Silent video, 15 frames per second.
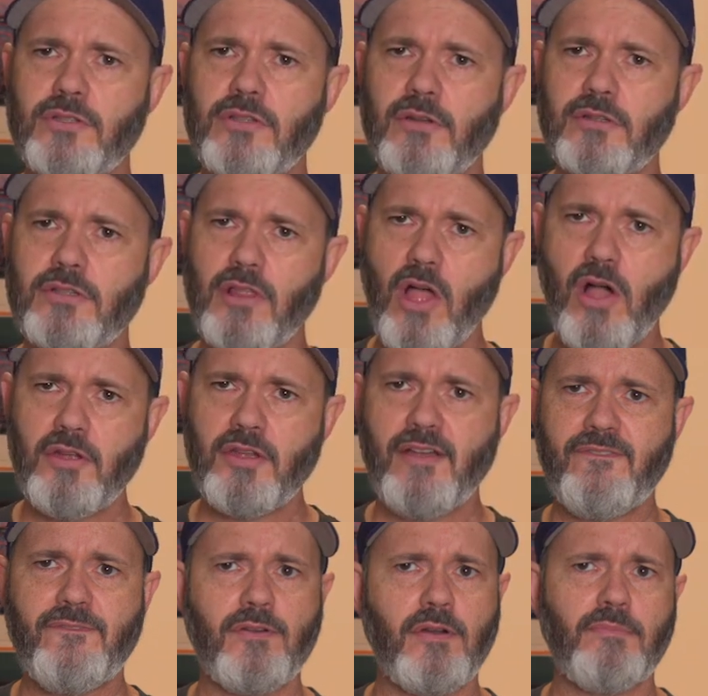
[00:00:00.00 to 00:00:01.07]
so it's long
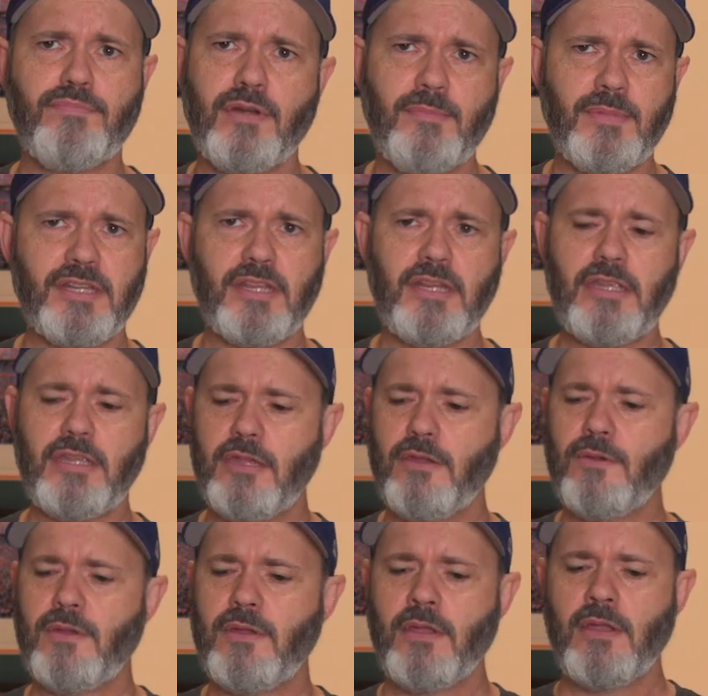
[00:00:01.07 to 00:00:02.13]
enough for pretty much any
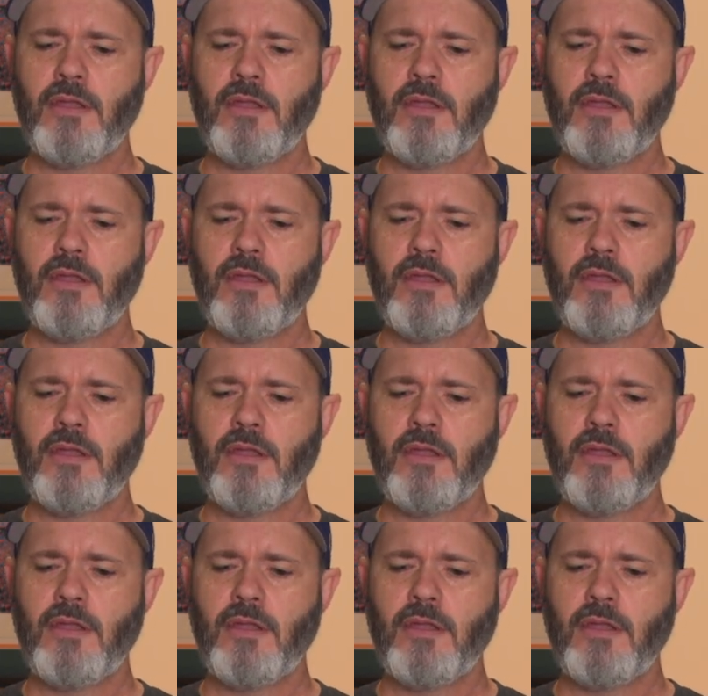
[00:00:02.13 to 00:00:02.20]
Q